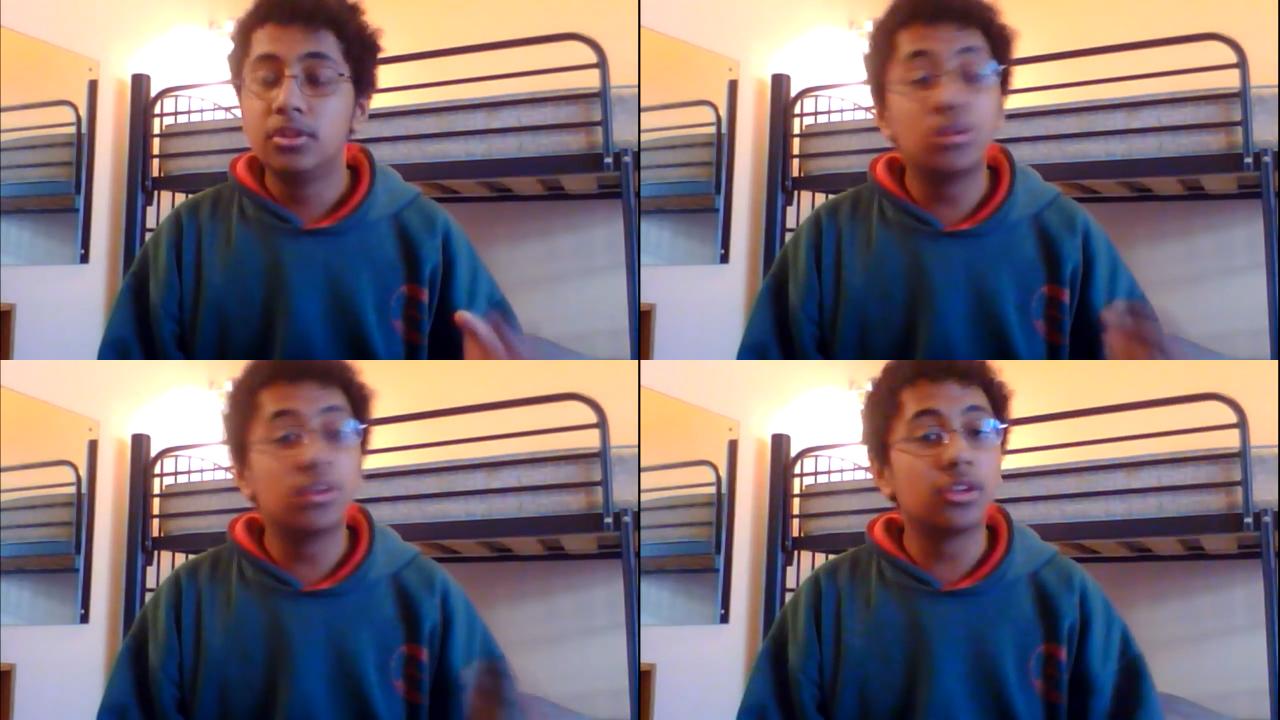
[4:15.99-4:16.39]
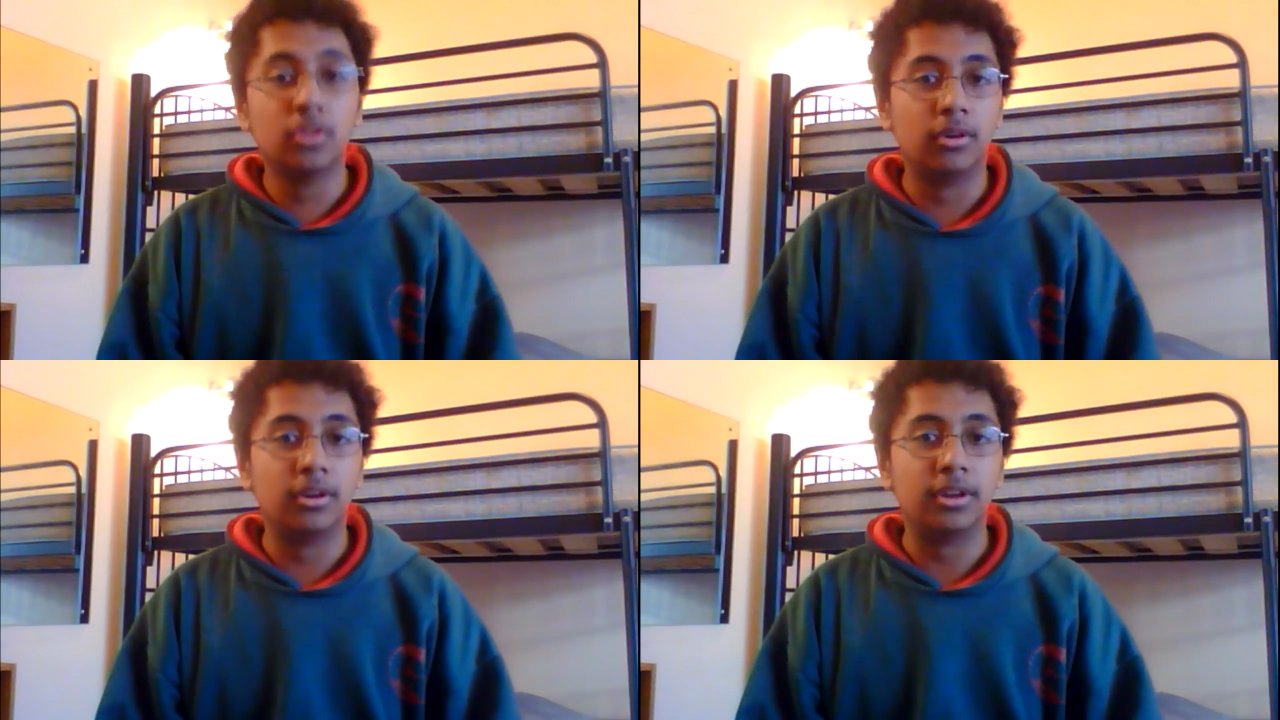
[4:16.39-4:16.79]
you can
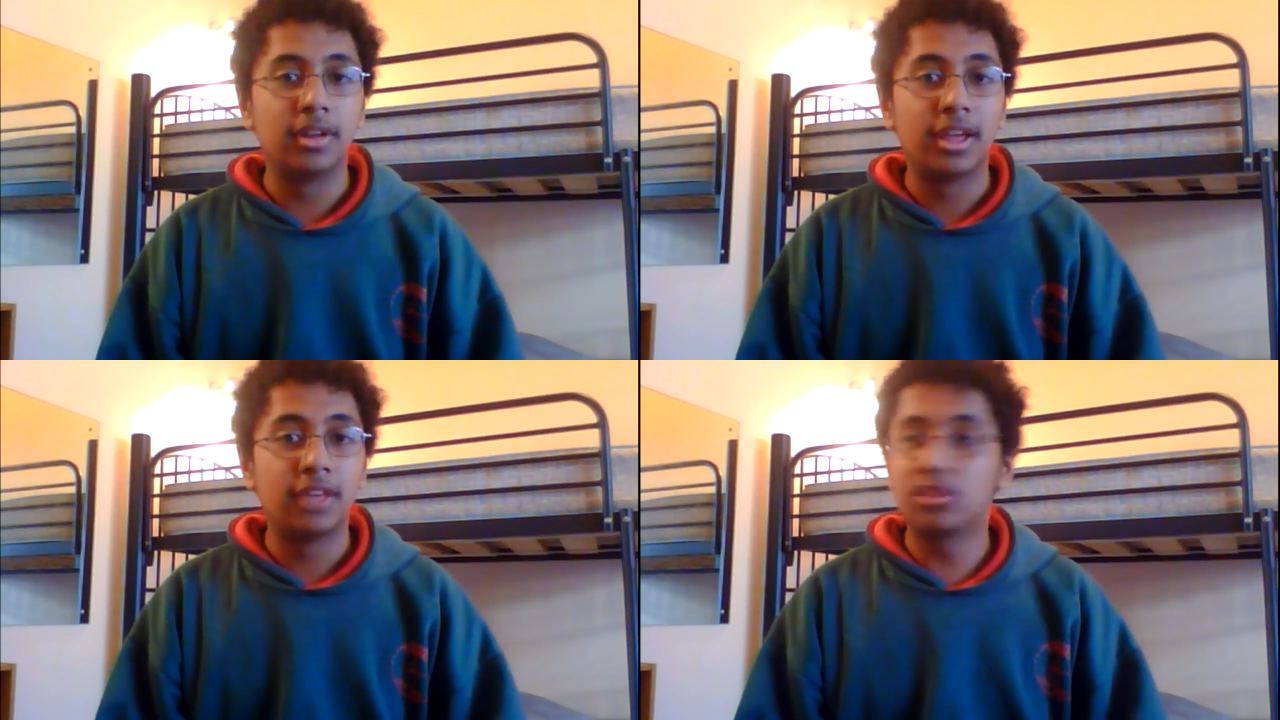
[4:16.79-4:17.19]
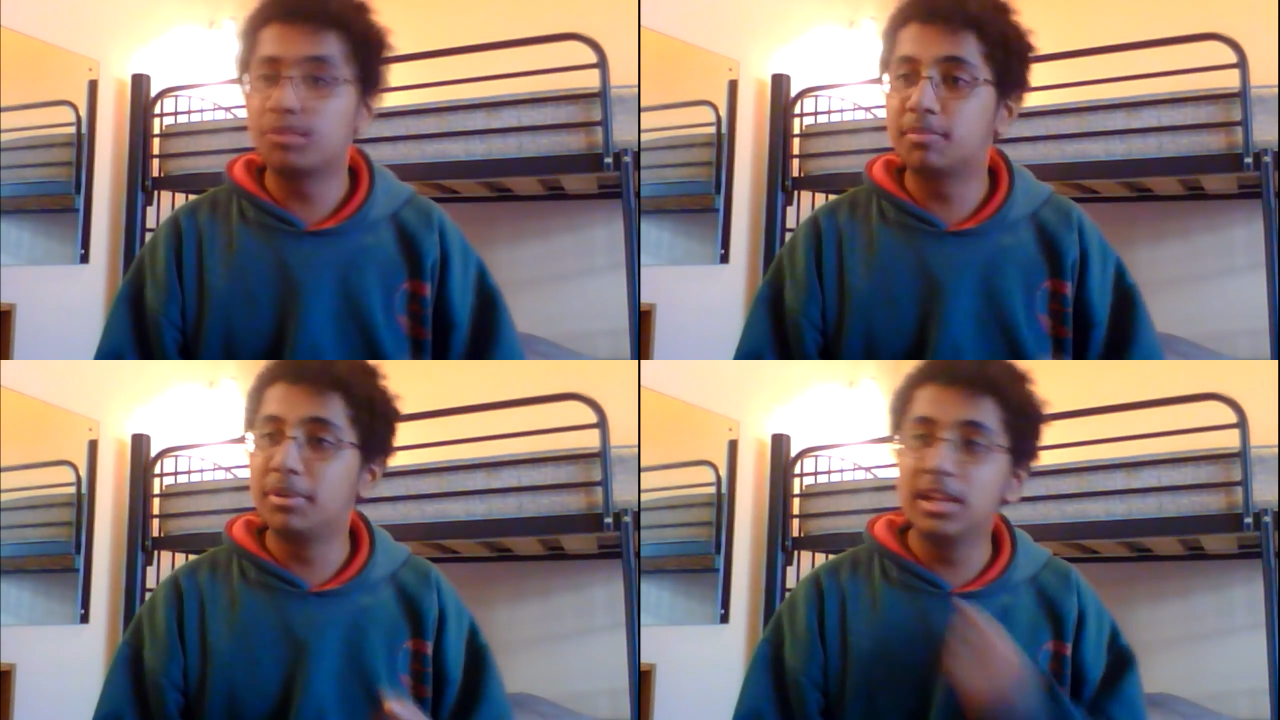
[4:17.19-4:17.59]
do it.
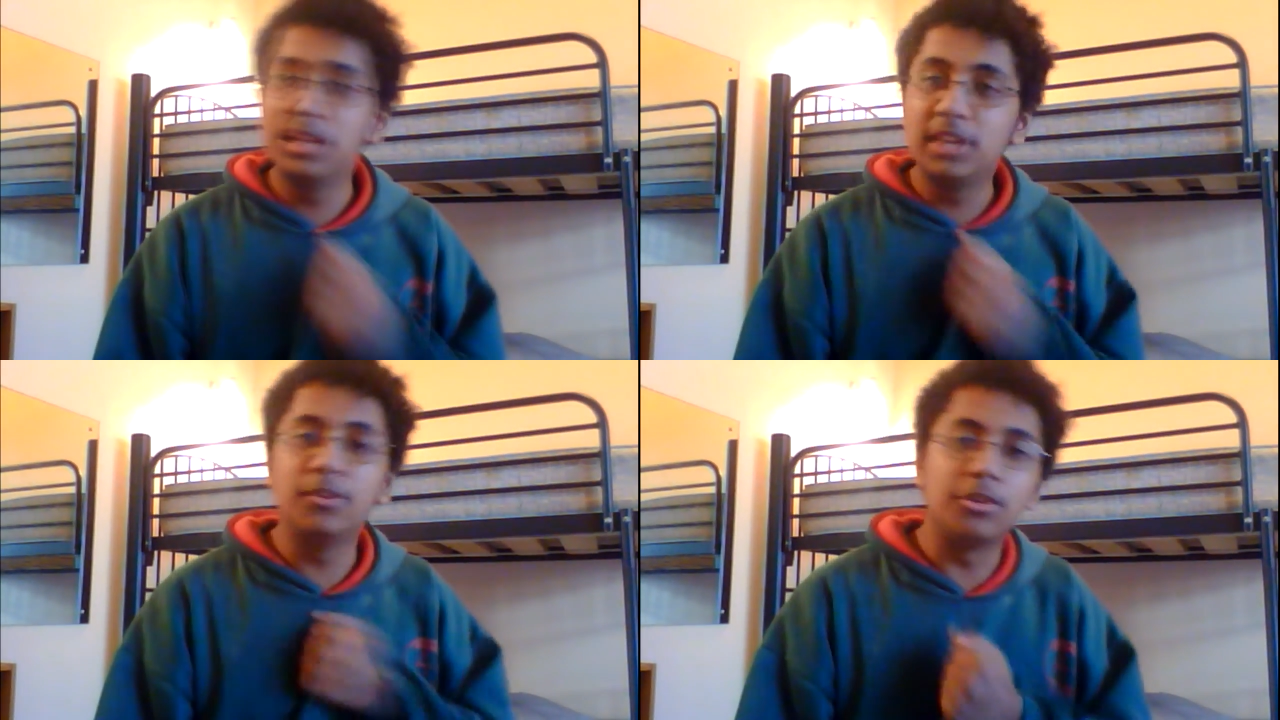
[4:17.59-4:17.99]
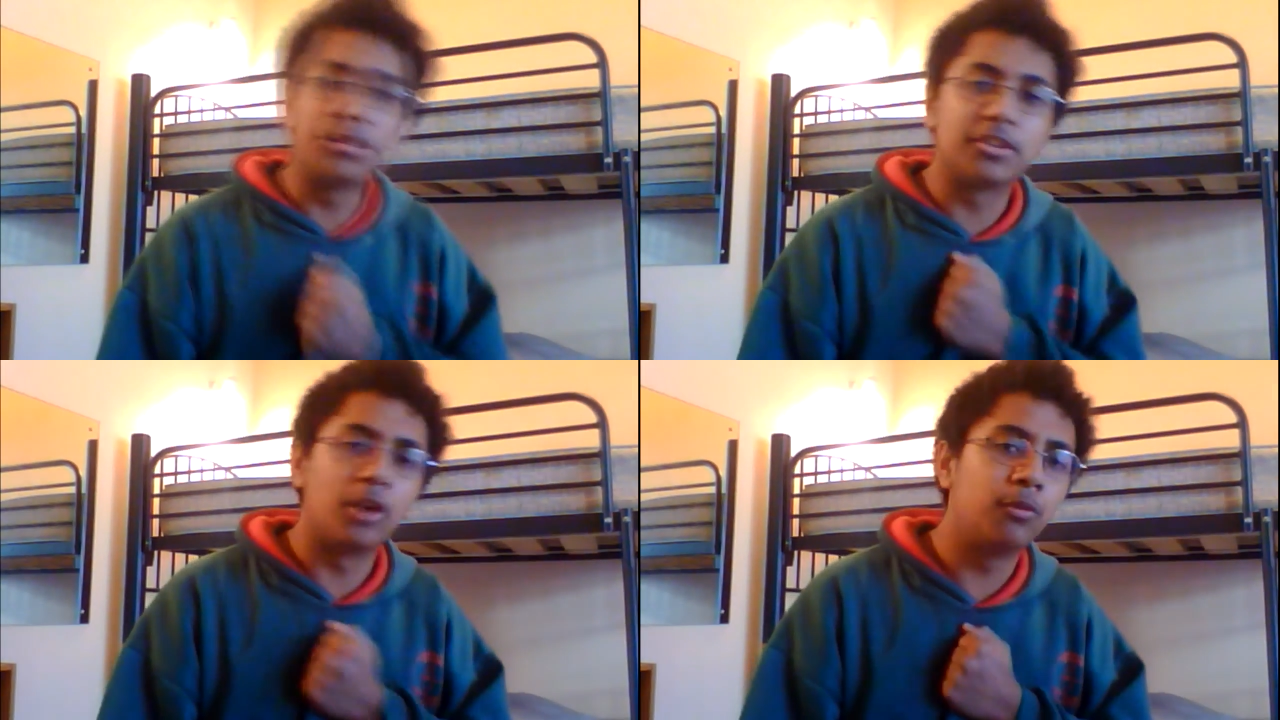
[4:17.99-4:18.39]
Just believe in
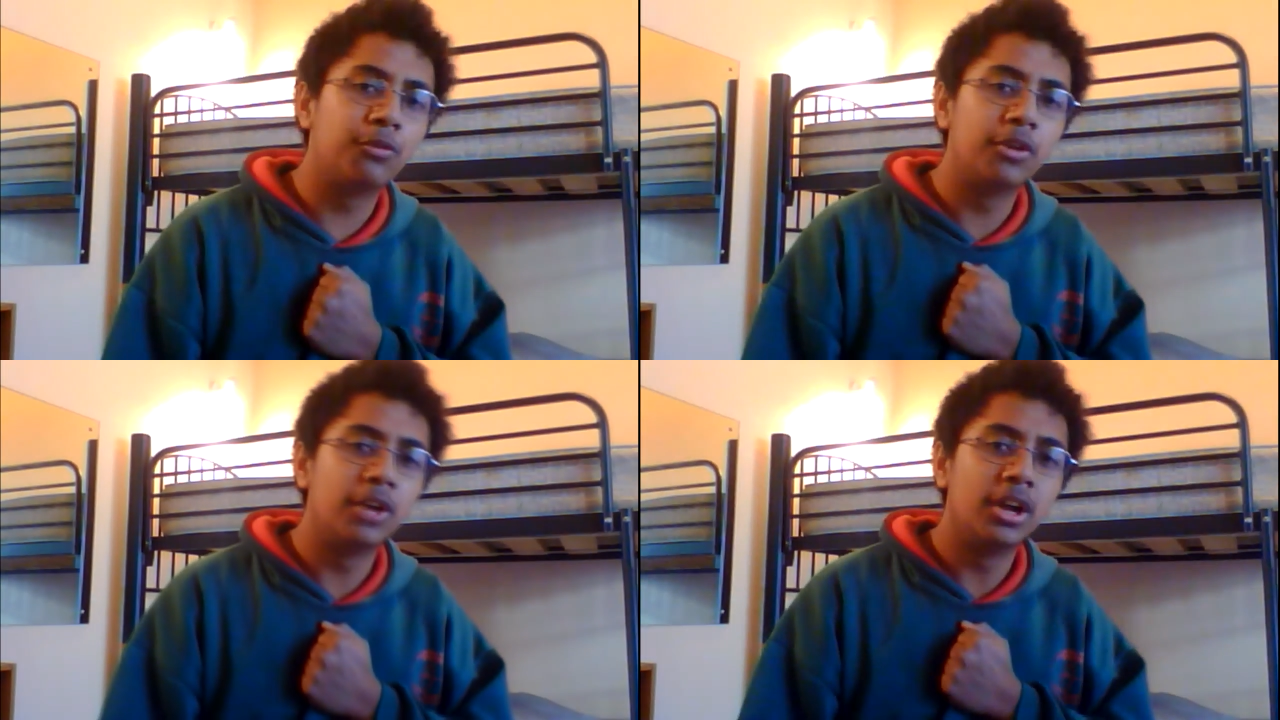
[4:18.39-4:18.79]
yourself.